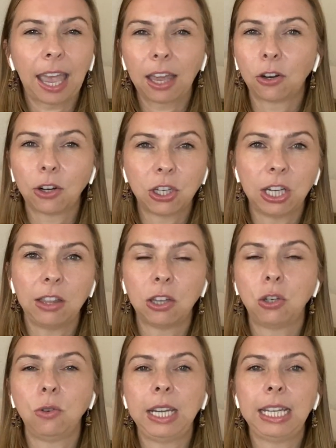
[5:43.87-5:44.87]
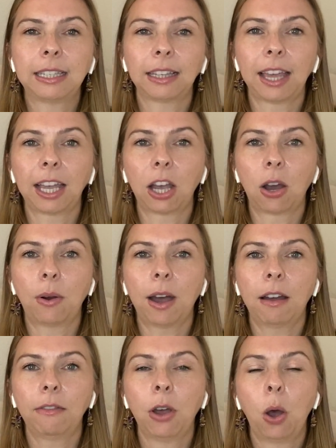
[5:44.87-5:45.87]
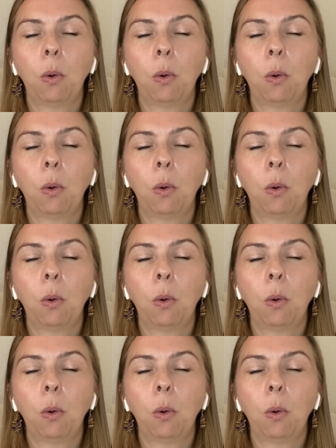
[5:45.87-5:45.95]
energy that you need to let go of?